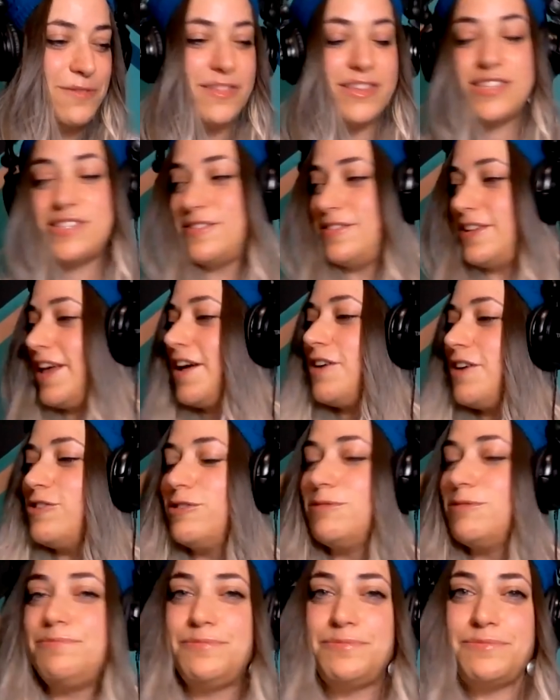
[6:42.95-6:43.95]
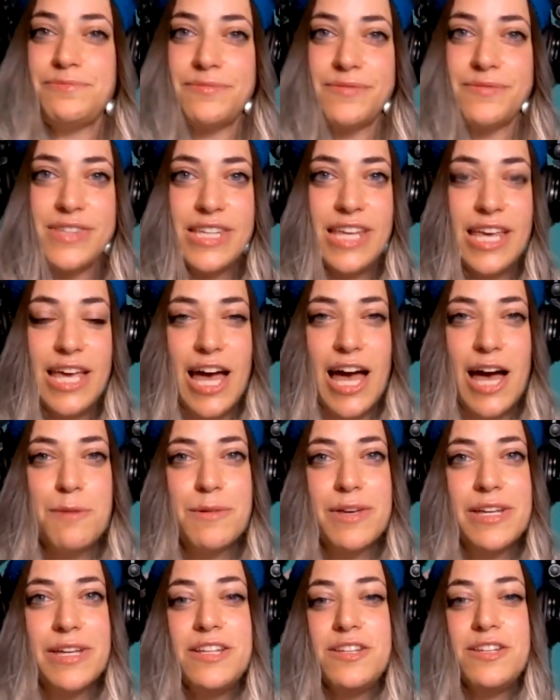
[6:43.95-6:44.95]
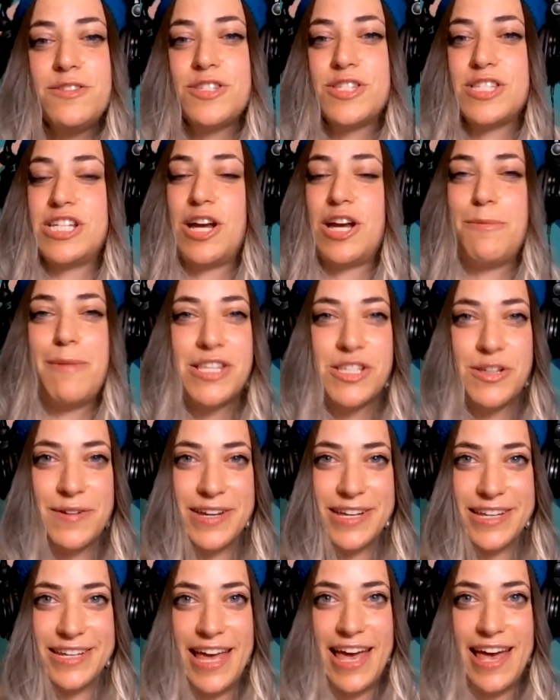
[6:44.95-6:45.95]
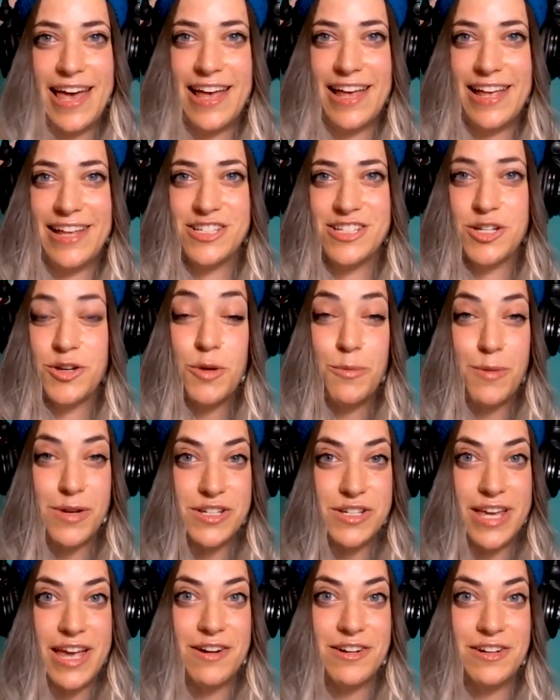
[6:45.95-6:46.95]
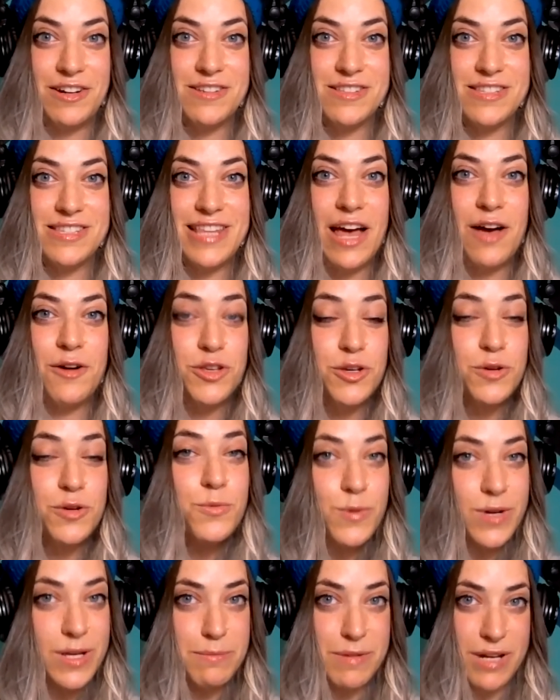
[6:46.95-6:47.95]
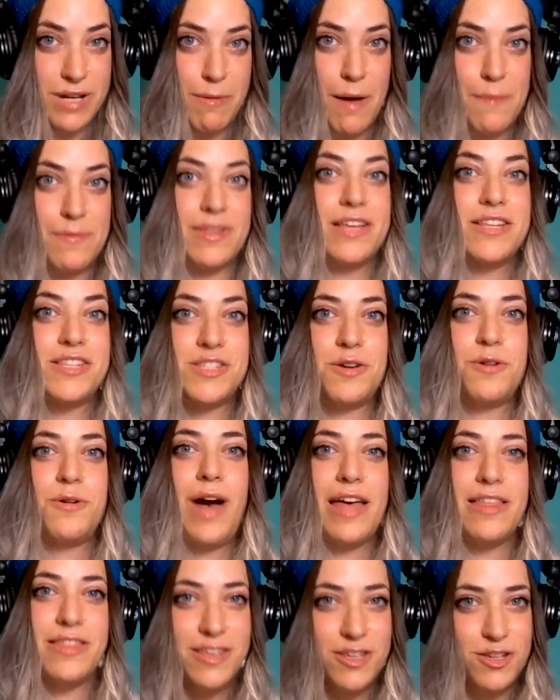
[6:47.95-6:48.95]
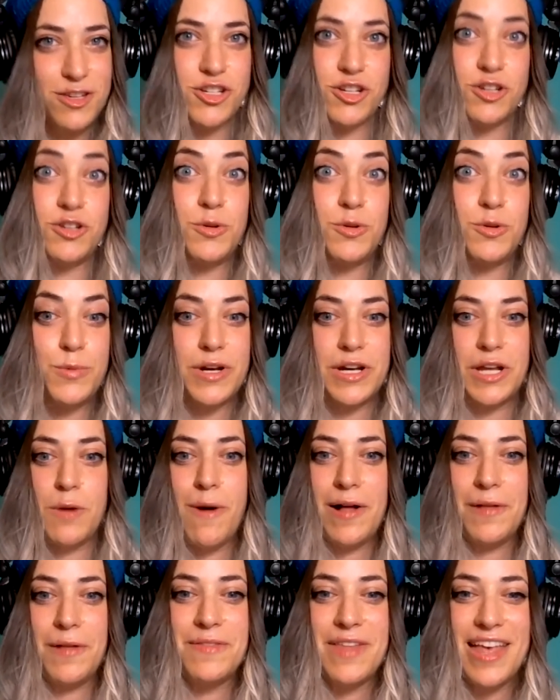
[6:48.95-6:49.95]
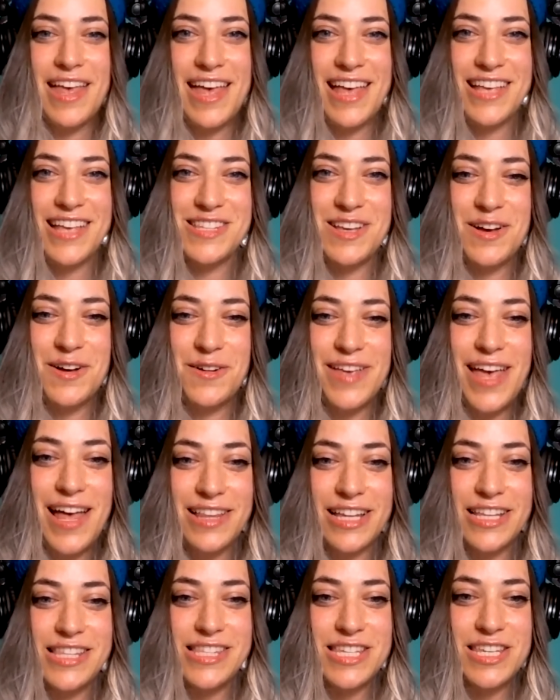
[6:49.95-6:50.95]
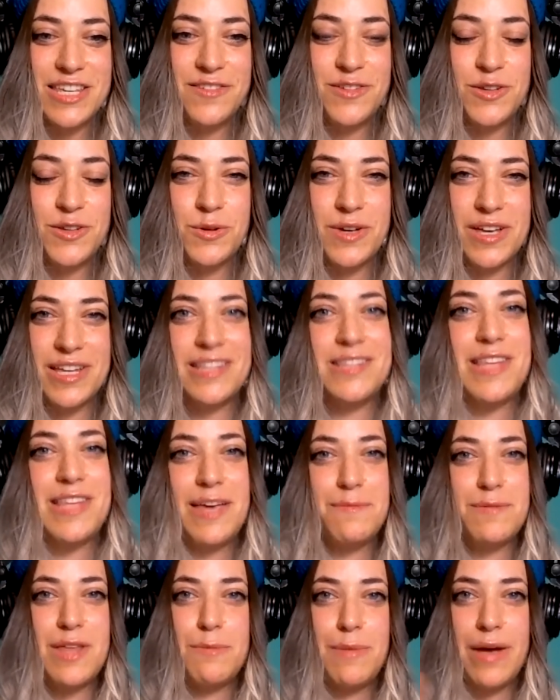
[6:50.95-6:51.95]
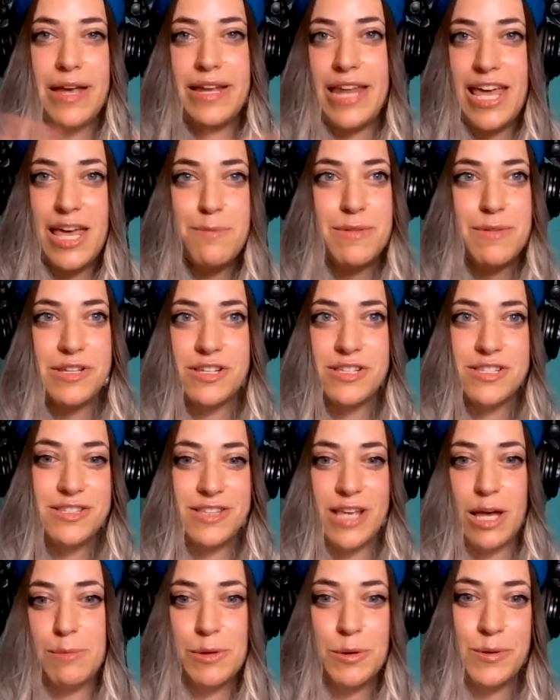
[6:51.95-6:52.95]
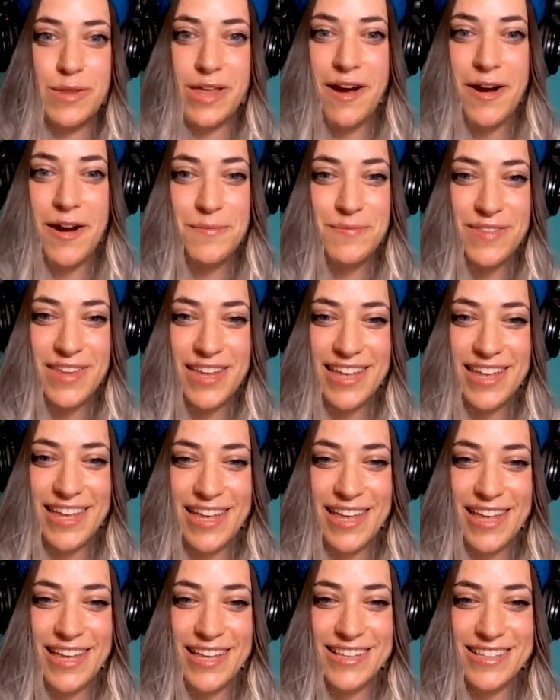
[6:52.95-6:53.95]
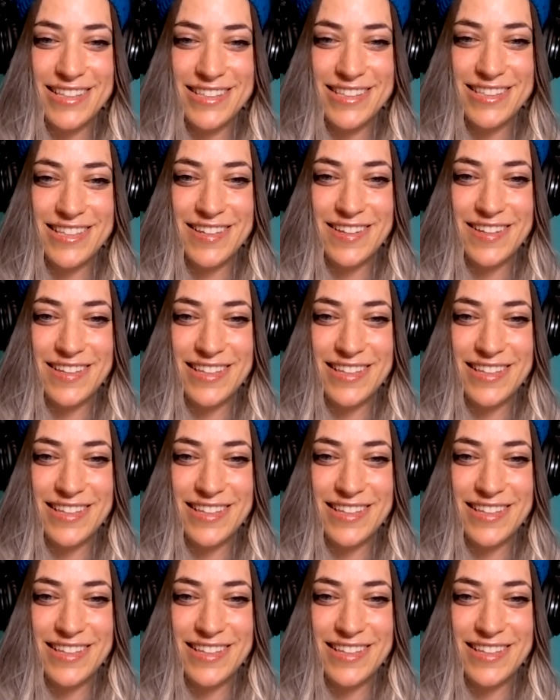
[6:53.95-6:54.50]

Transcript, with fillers: So now I'm gonna share my screen and show you a bunch of characters. Now you read in the pipeline, so I think you should do pretty well. So yeah, let's see if you can name them by name and just tell me who they are. All right.